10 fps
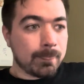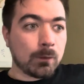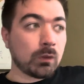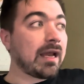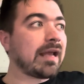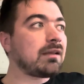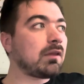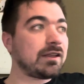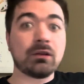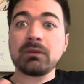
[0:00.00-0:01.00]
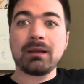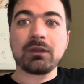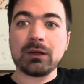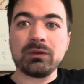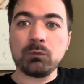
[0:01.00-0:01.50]
right i like sometimes
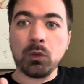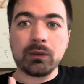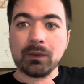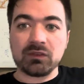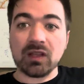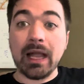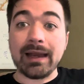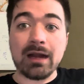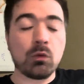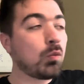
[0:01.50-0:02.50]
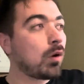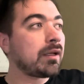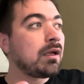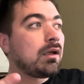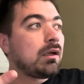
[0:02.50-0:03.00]
i don't even want to go outside i don't
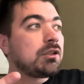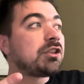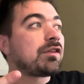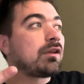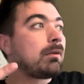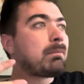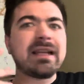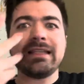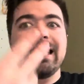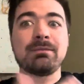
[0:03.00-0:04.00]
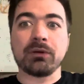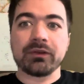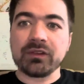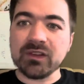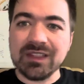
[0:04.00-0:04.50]
want just my
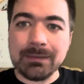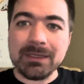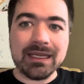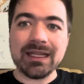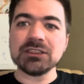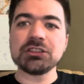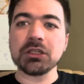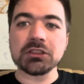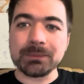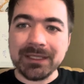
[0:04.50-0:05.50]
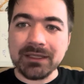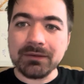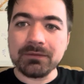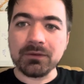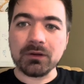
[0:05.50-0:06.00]
neighbors to see me and judge me
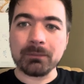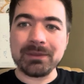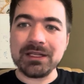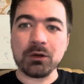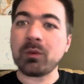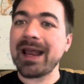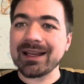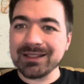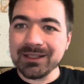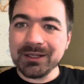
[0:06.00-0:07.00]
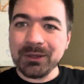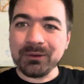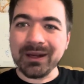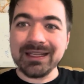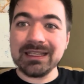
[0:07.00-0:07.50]
for being a wreck
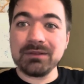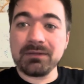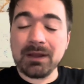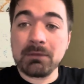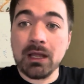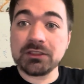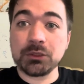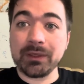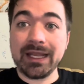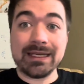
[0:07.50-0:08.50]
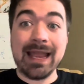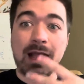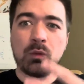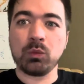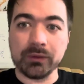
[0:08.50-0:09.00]
right even if i'm not showing any
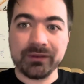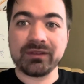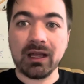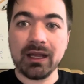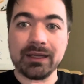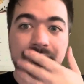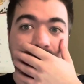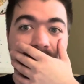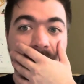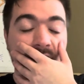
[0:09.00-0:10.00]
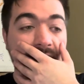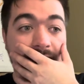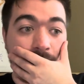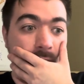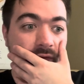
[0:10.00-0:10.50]
outward signs it feels like
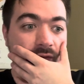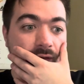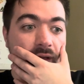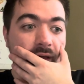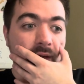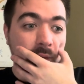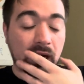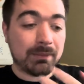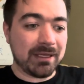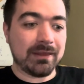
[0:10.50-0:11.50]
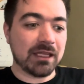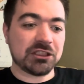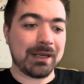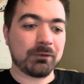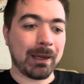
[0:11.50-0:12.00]
everyone's when I'm in that
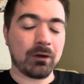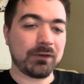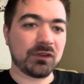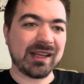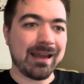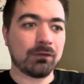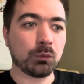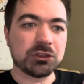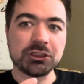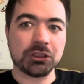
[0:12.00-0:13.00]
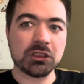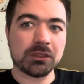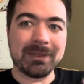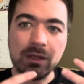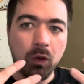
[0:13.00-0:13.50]
shame spiral, it feels like everyone's
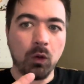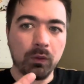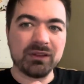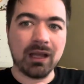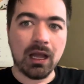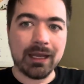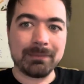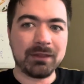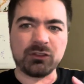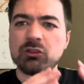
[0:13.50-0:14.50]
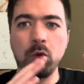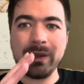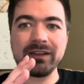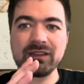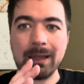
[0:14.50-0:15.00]
judging me all the time, and there's no
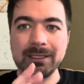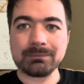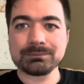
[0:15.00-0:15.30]
way to stop it.